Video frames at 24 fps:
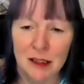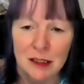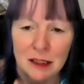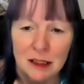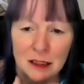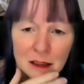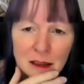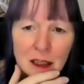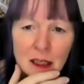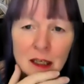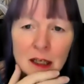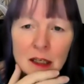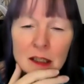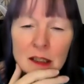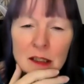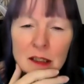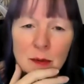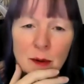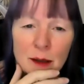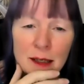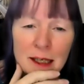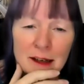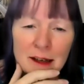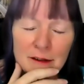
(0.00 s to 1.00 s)
to
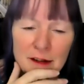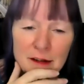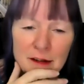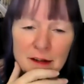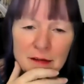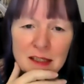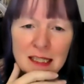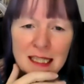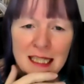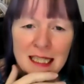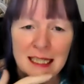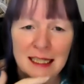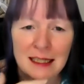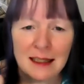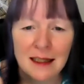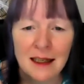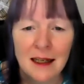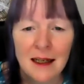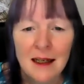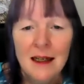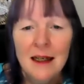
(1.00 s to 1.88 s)
2015.